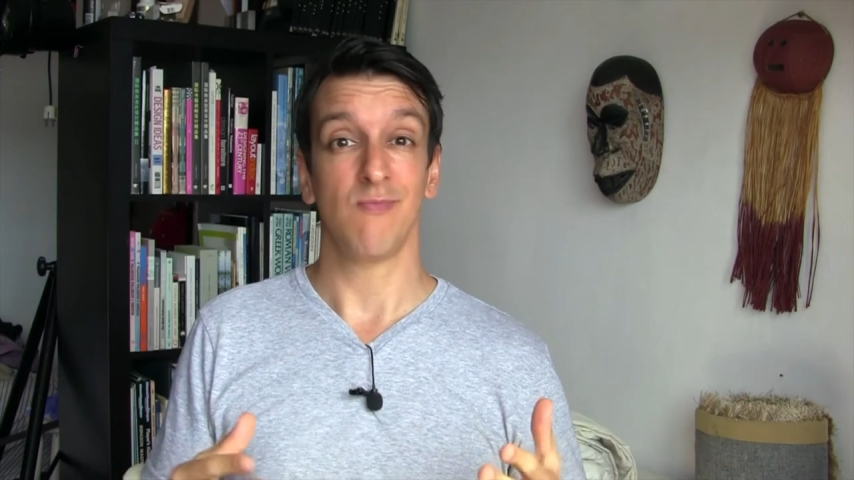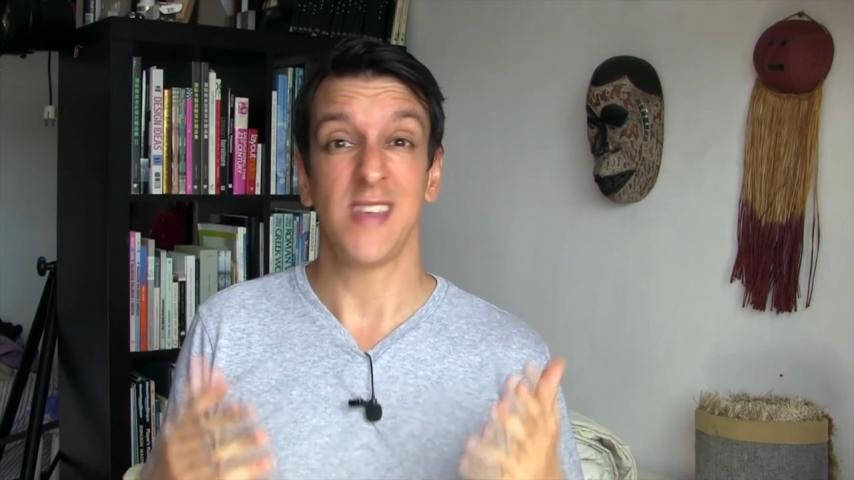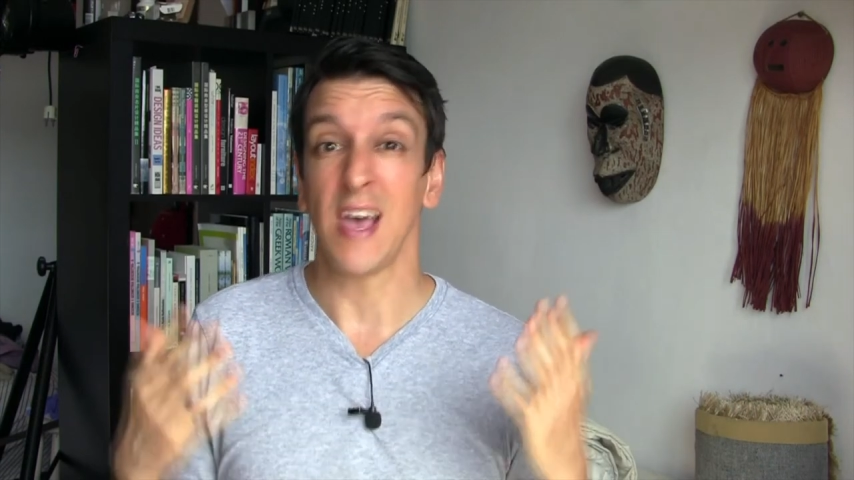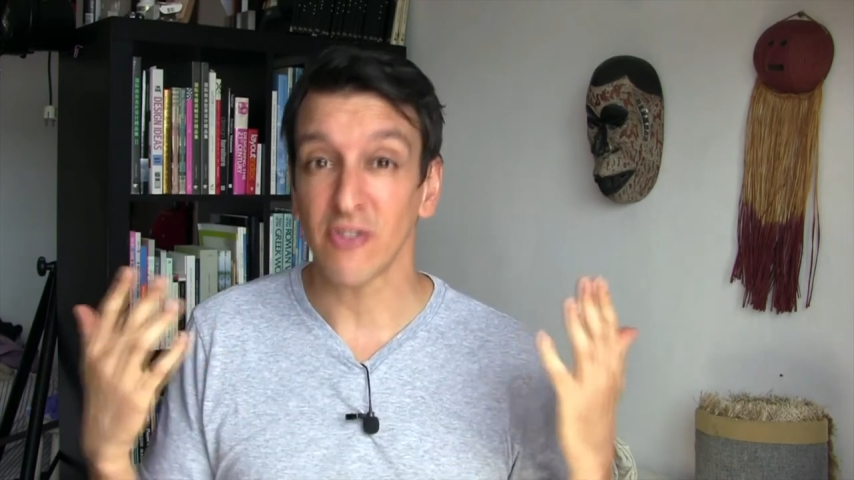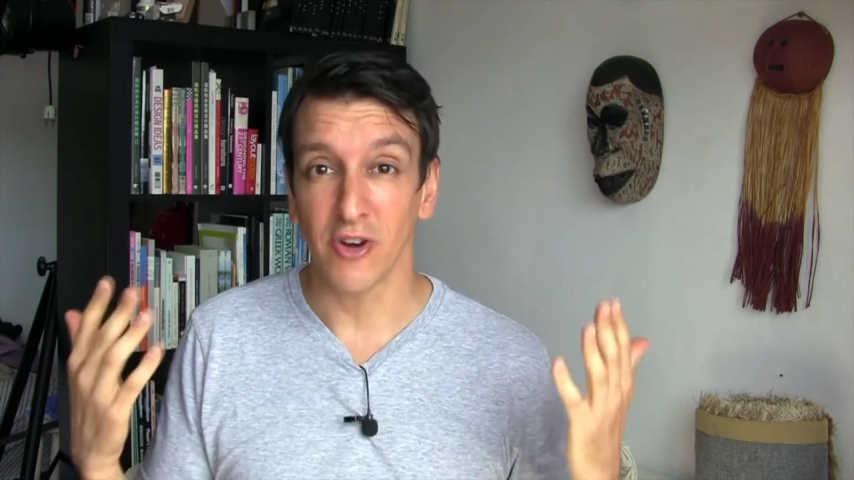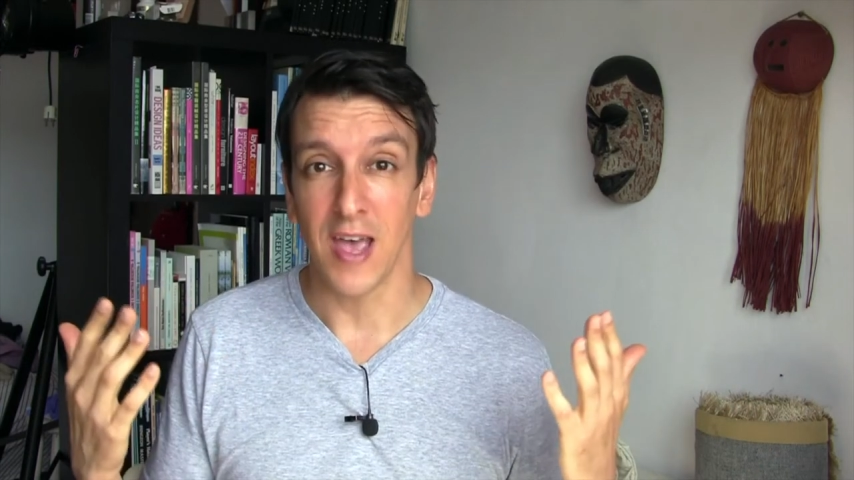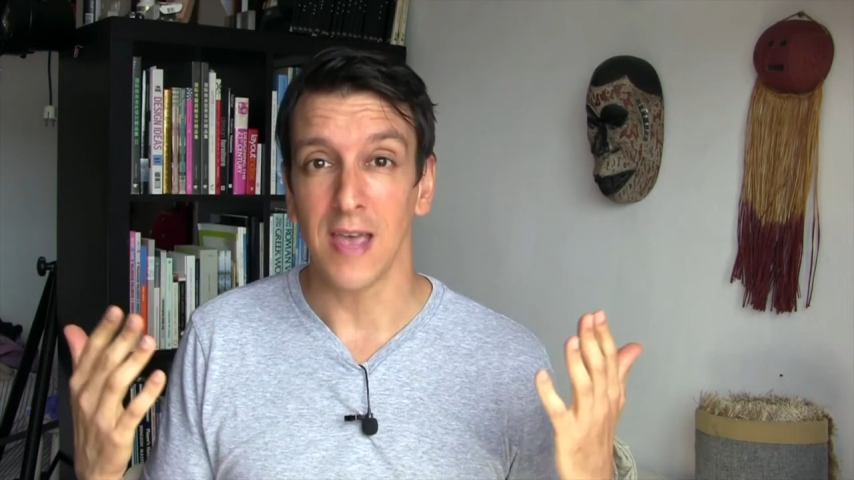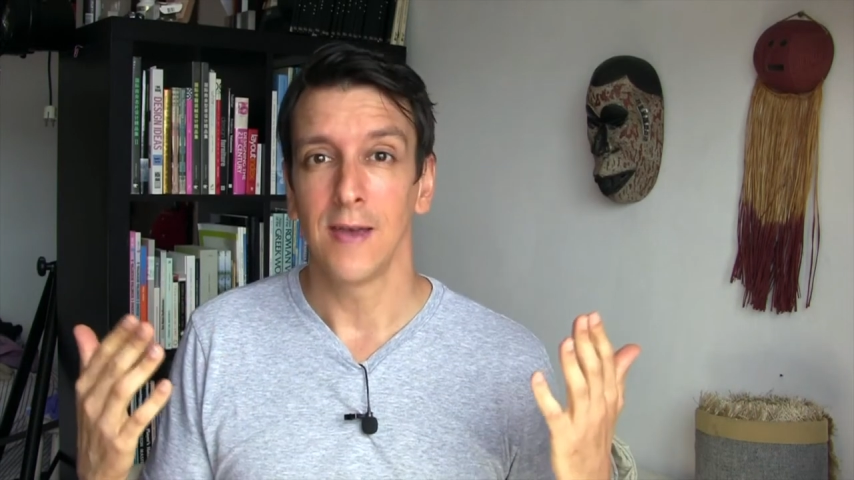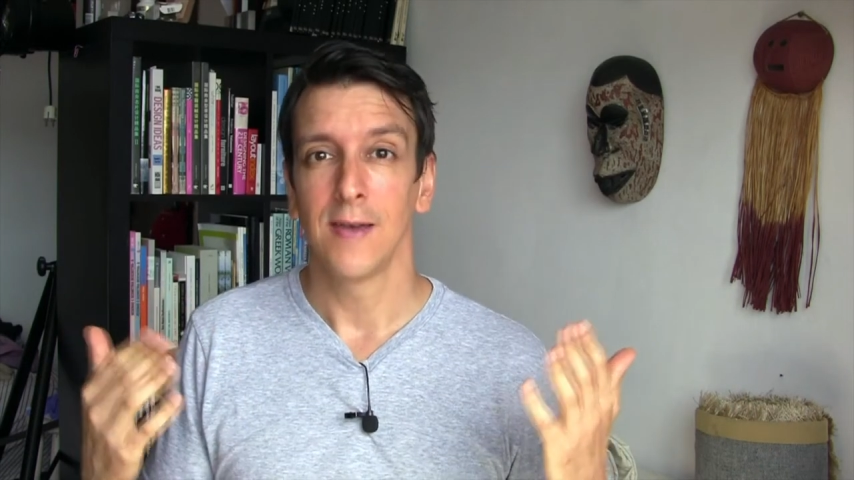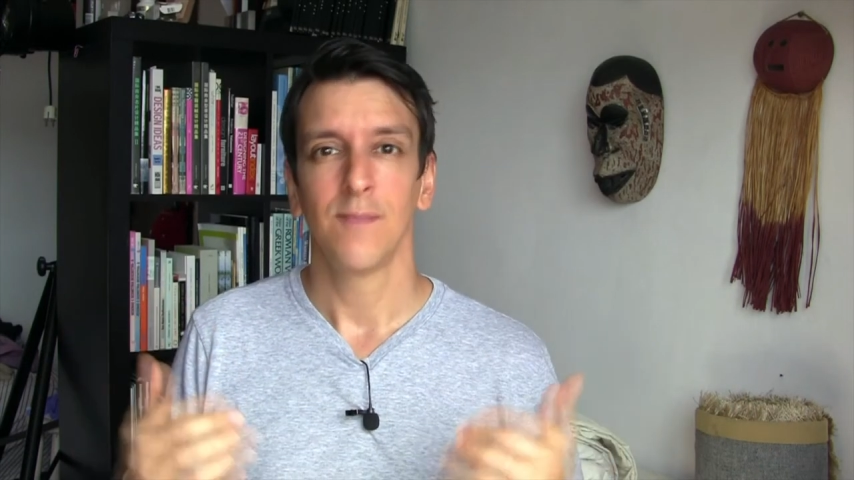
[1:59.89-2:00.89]

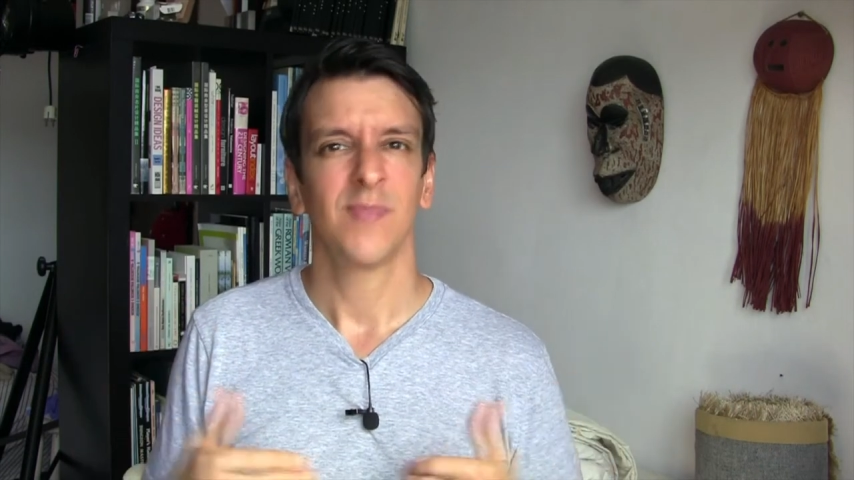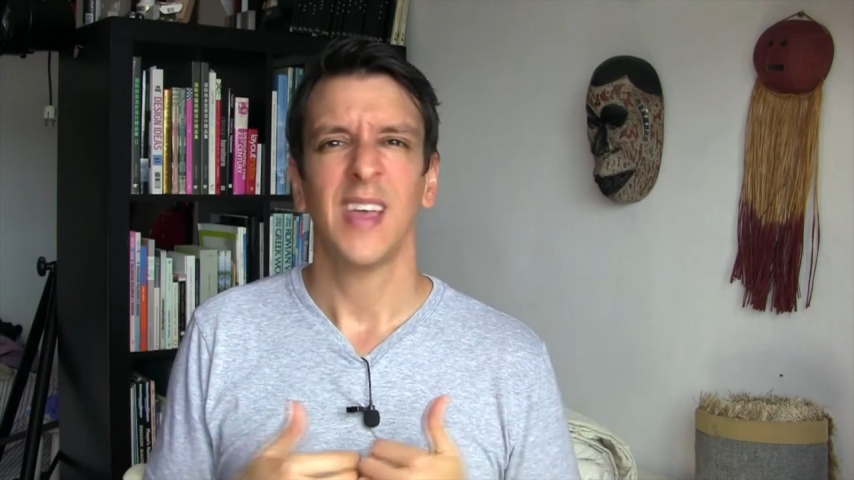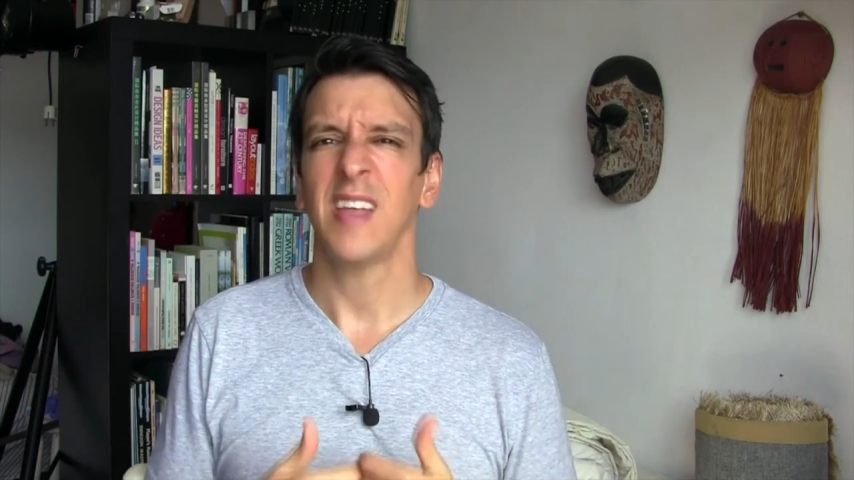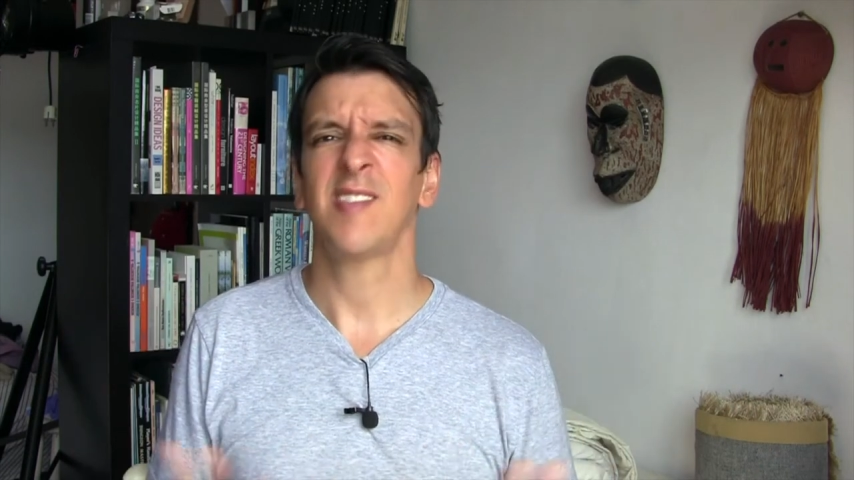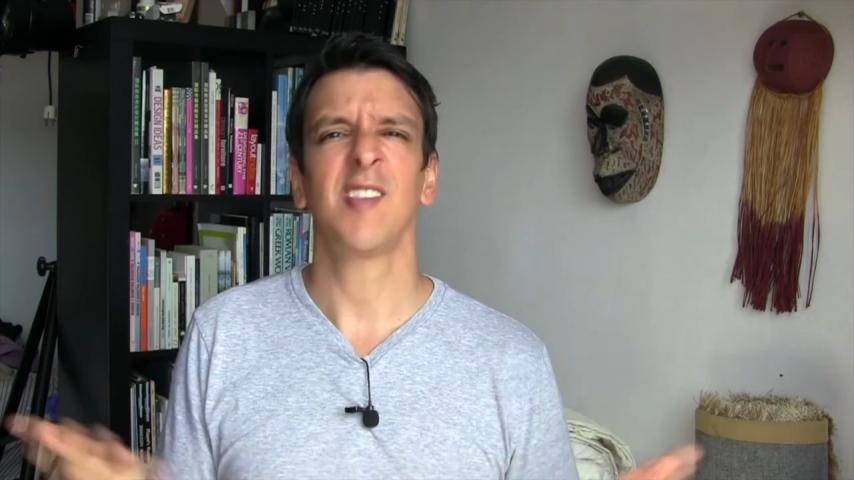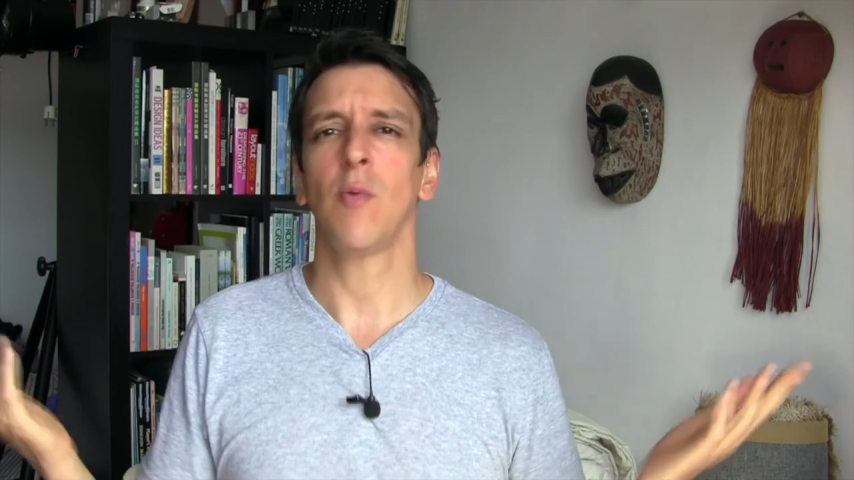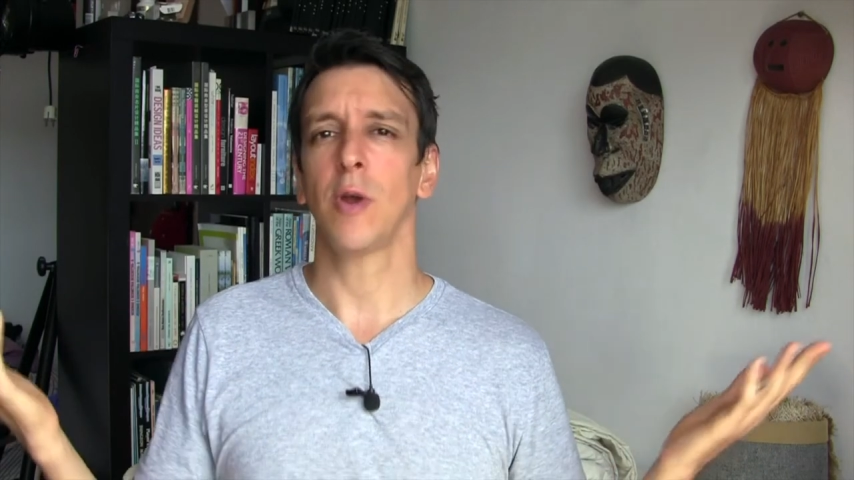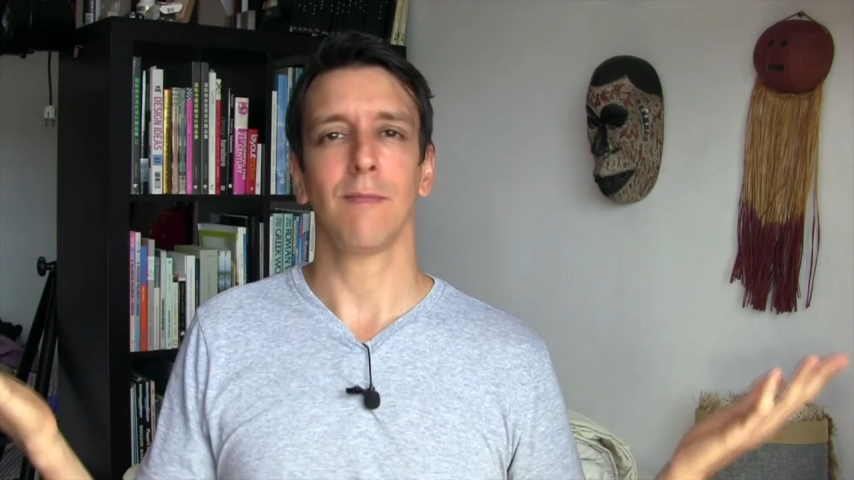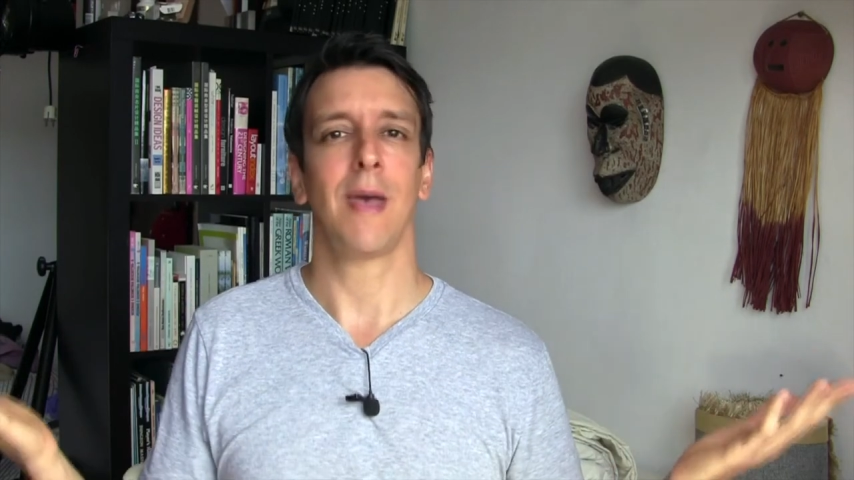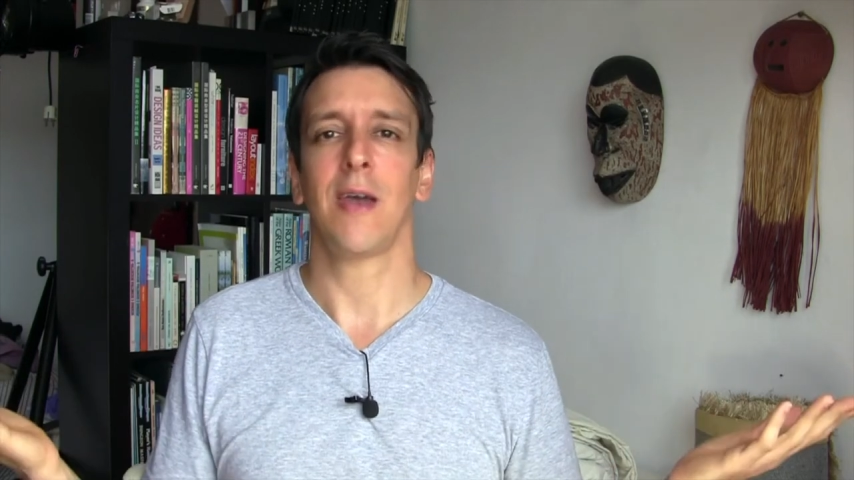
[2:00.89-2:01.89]
yesterday, it still
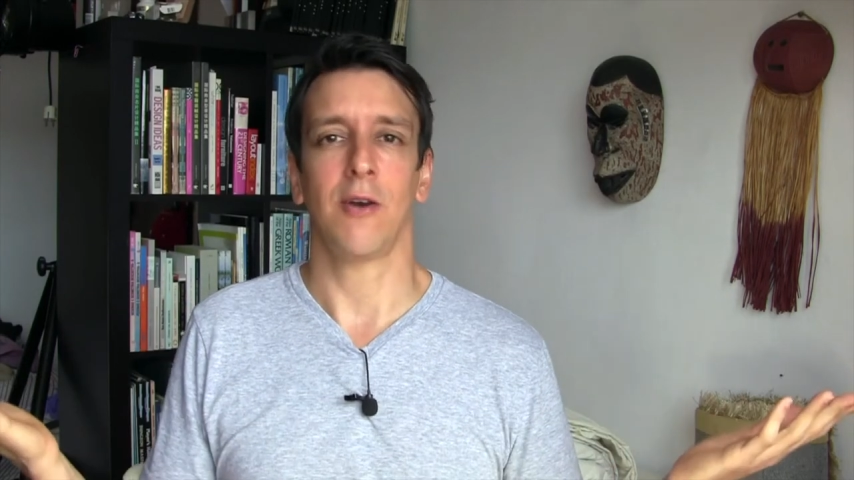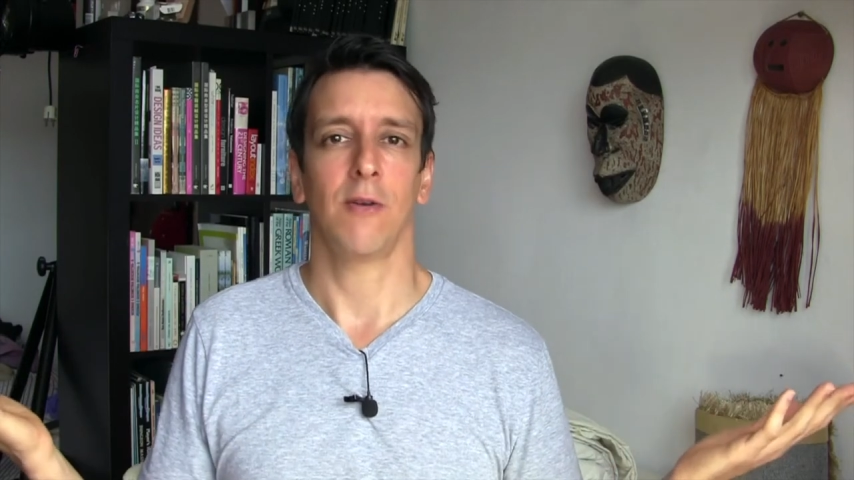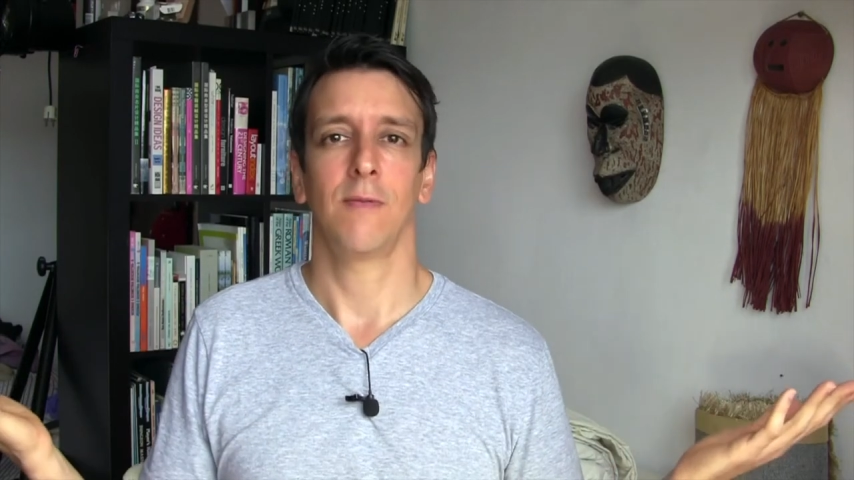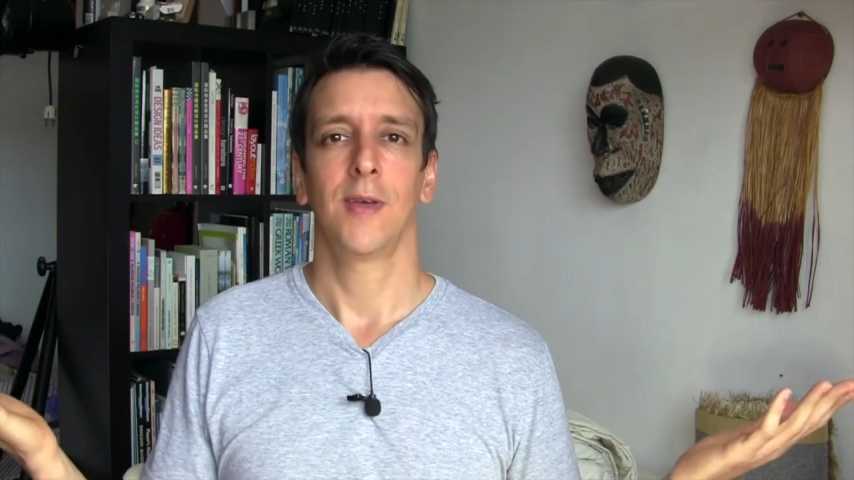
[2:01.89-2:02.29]
wouldn't matter.